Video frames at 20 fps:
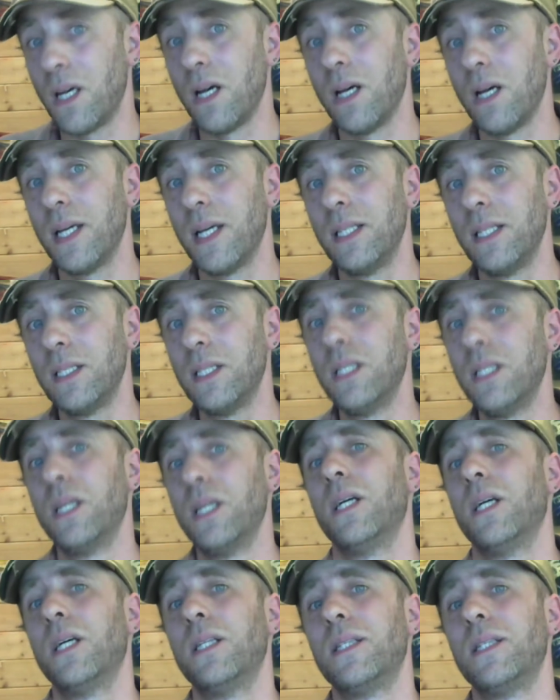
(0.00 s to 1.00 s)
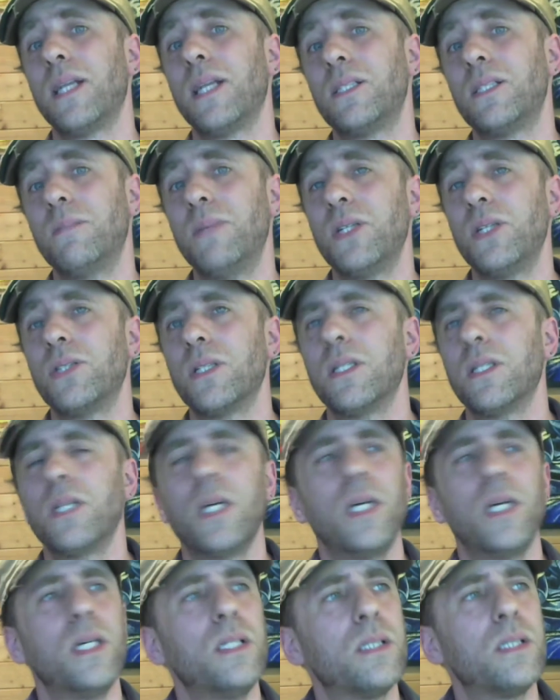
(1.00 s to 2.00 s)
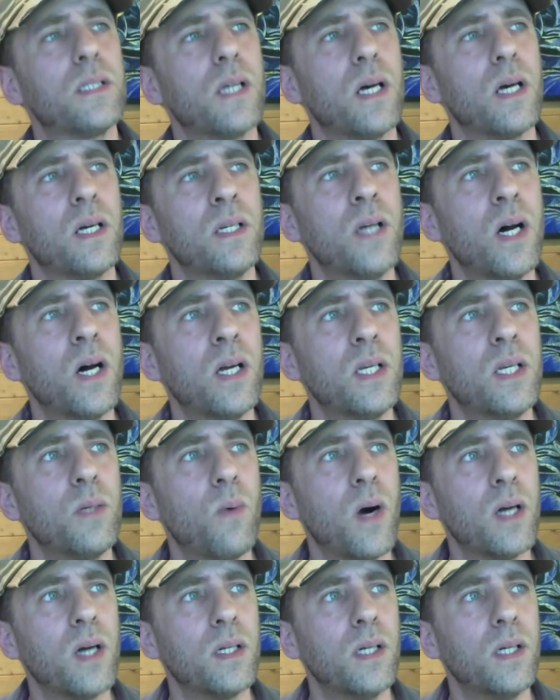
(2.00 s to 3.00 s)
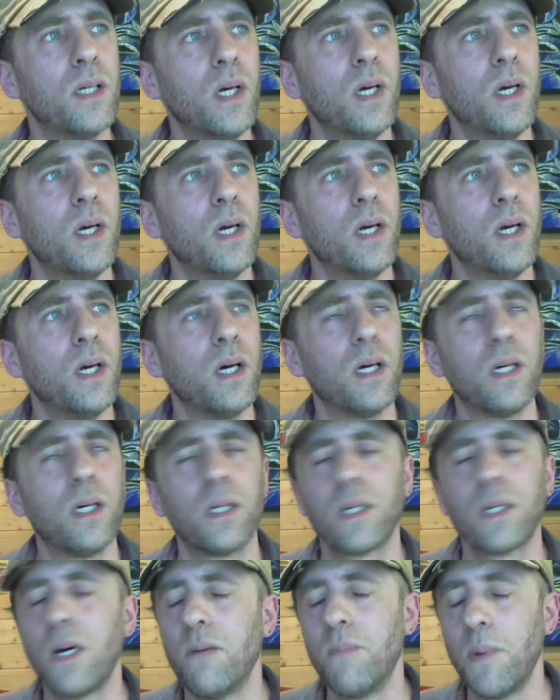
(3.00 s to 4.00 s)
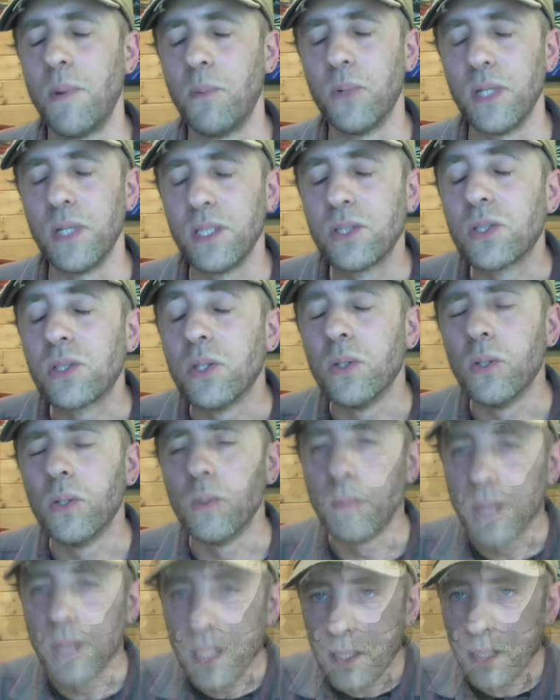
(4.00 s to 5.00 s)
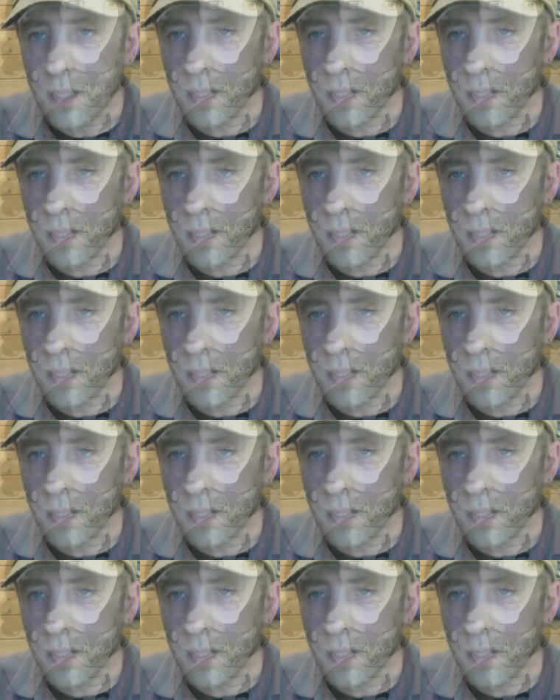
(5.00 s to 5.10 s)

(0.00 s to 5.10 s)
in the exhibition is an early one. I can't remember what it's called, but it's this